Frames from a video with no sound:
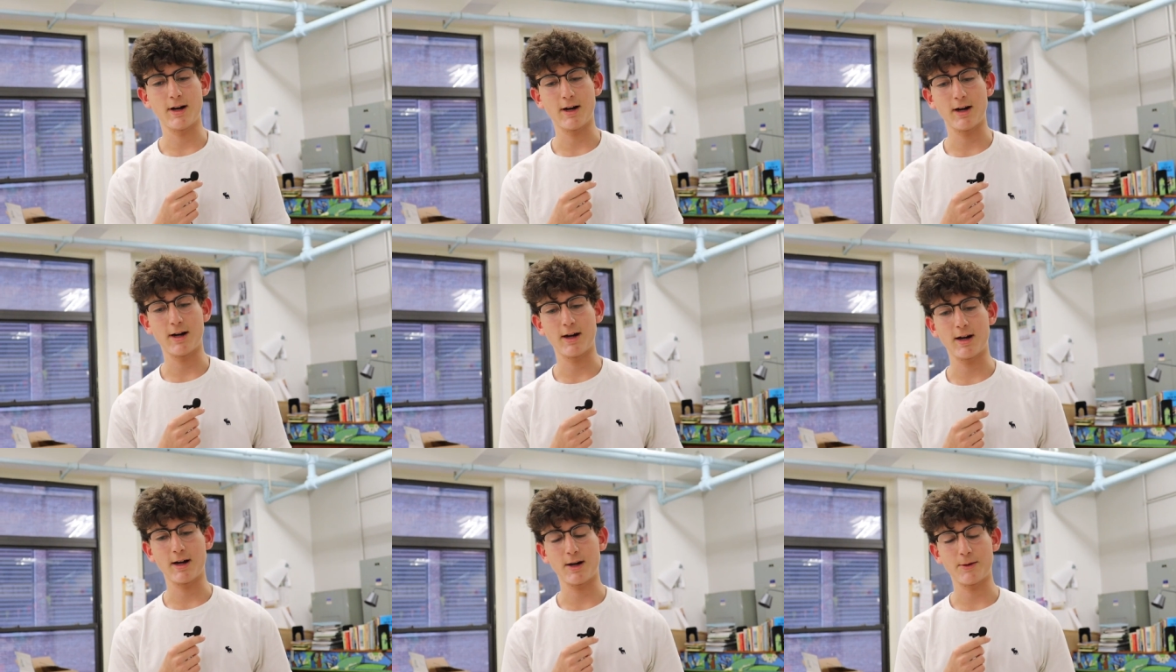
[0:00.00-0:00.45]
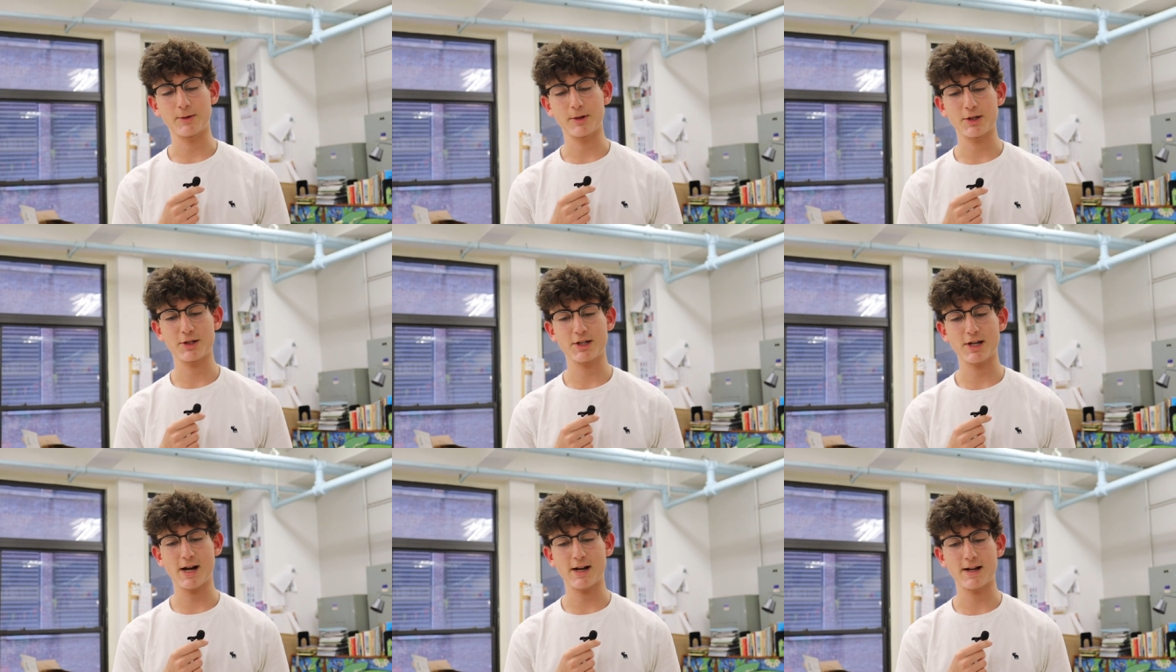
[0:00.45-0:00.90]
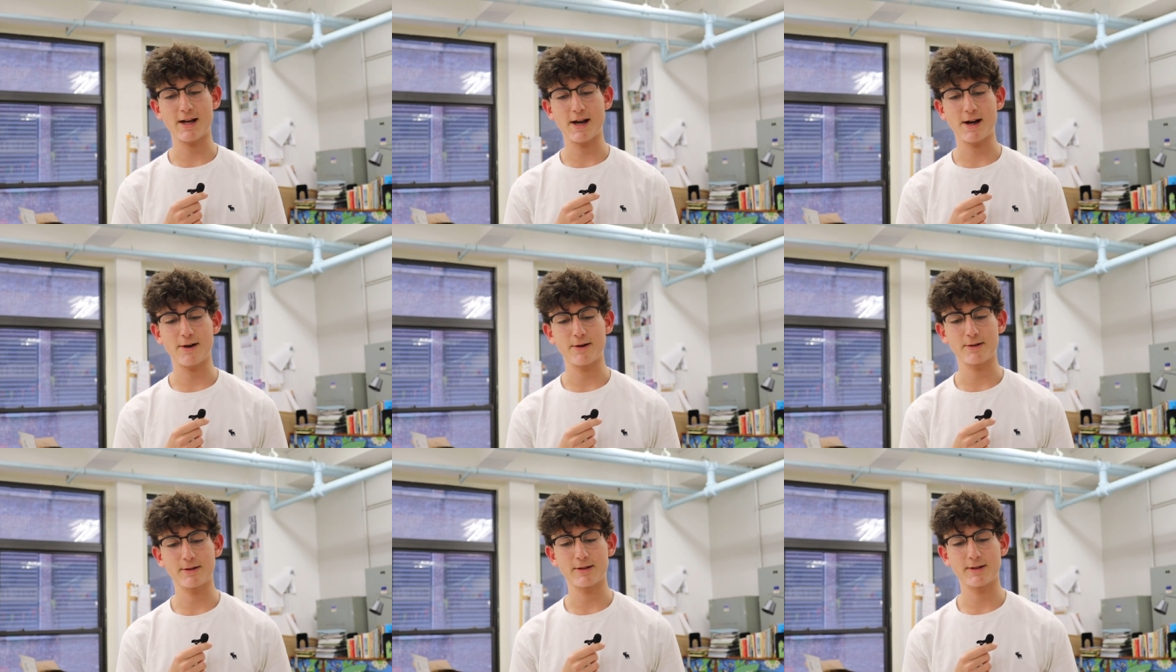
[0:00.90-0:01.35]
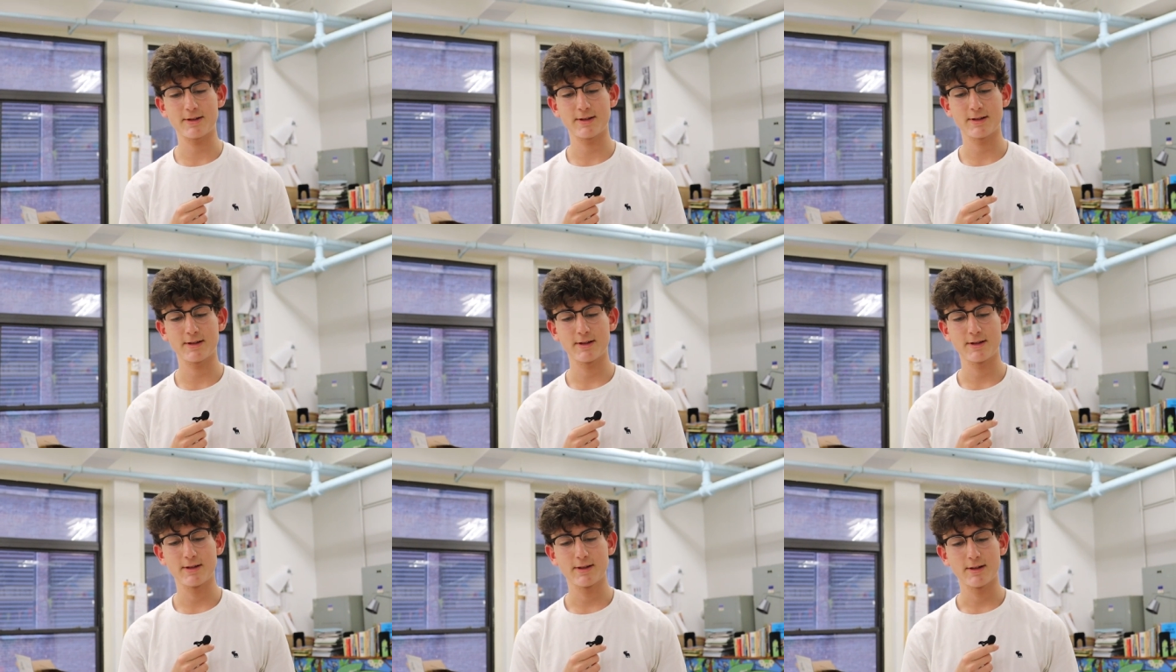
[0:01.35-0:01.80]
I want to shout out
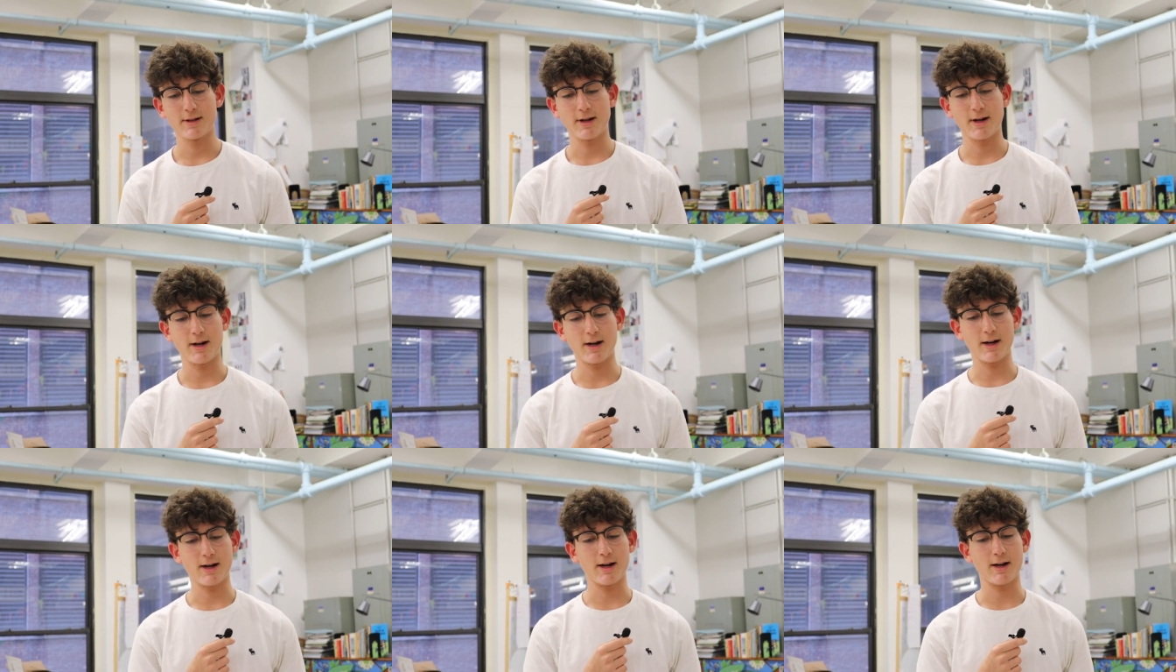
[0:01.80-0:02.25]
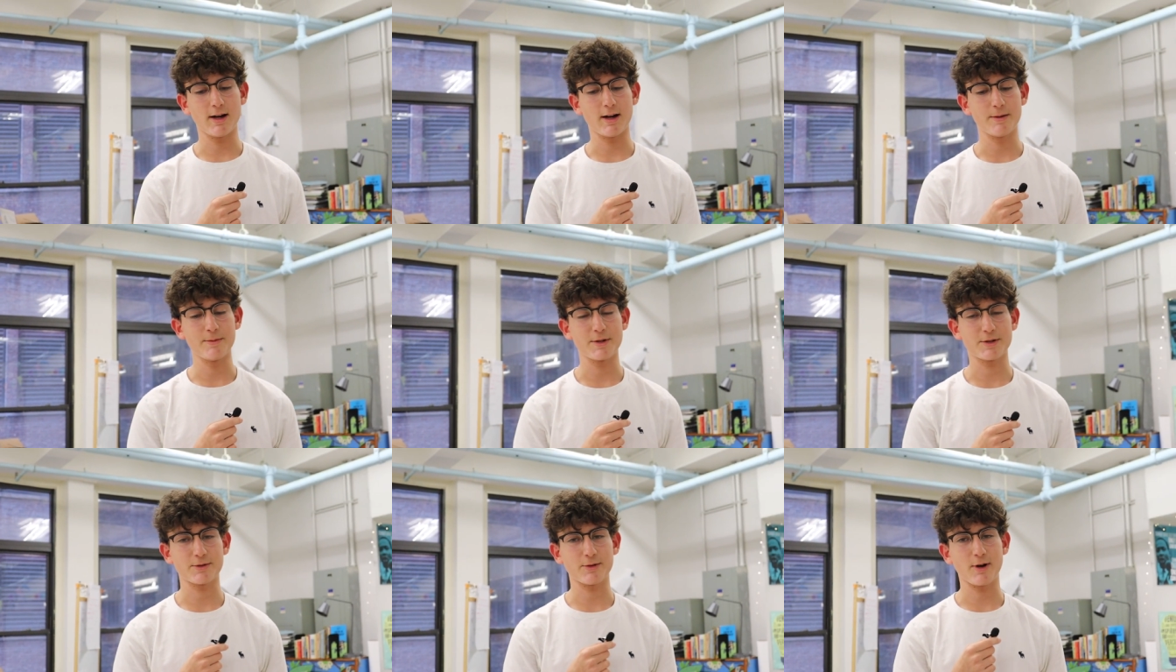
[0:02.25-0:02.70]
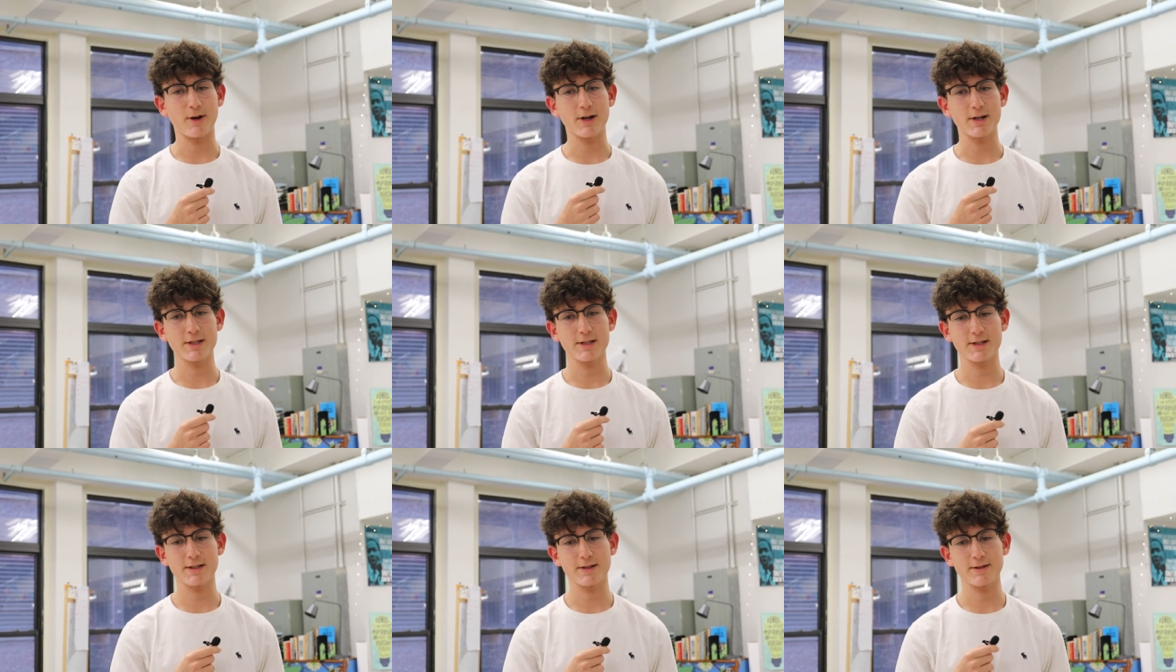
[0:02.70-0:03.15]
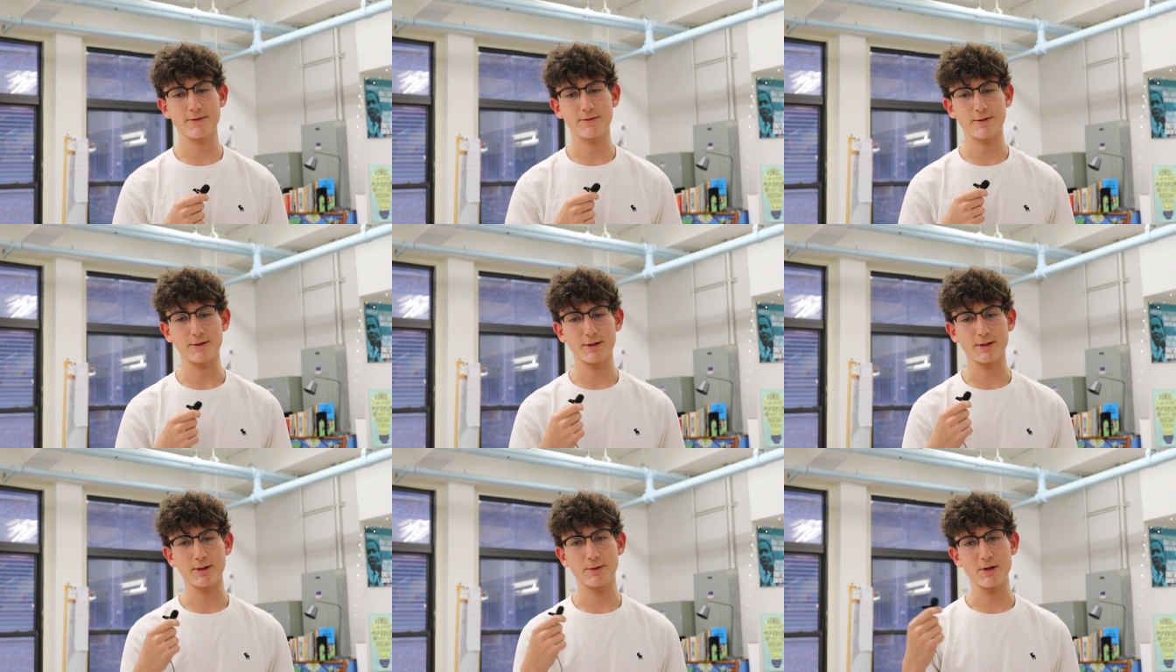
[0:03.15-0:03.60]
uh, Mr. Ross
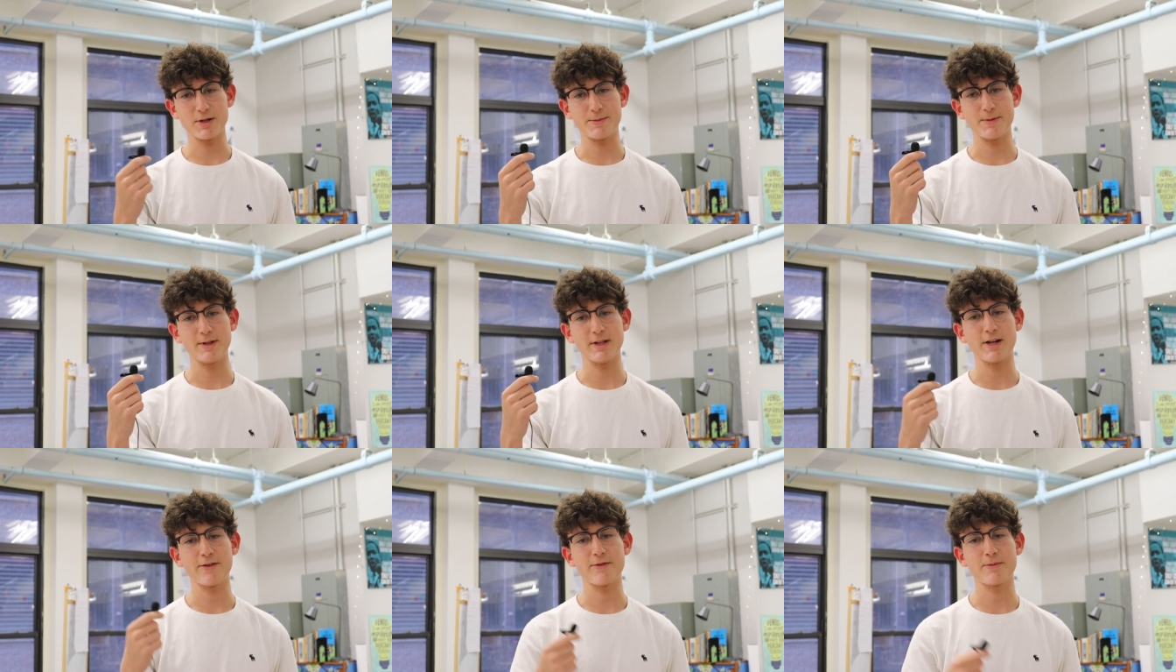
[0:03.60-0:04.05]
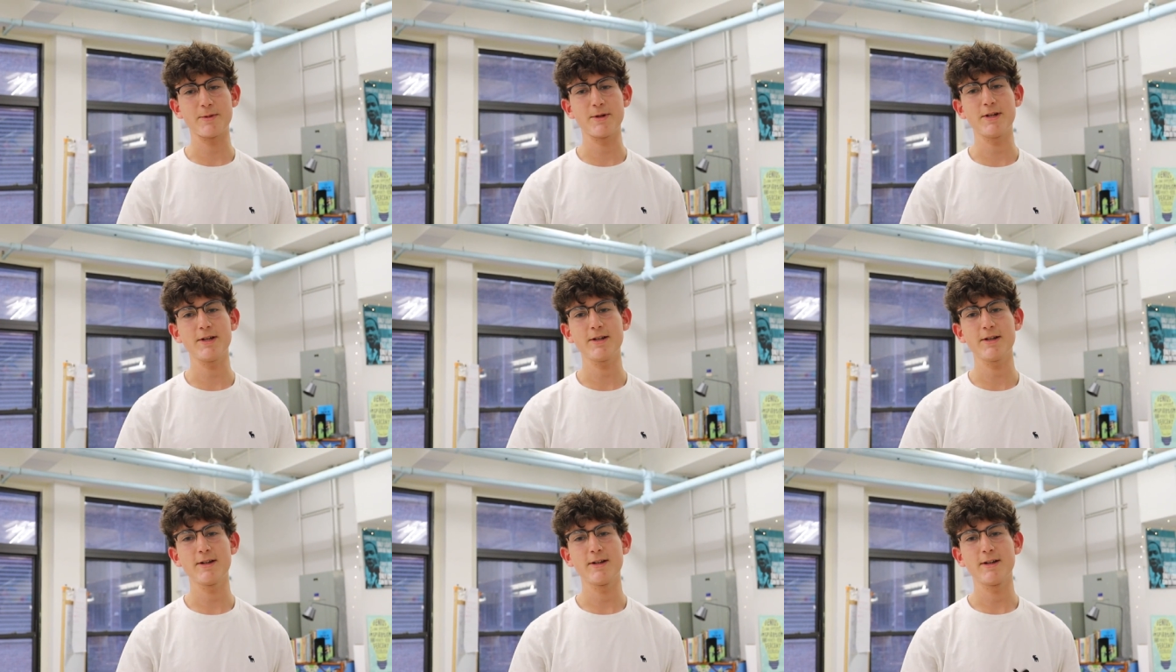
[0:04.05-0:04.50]
for always being there for me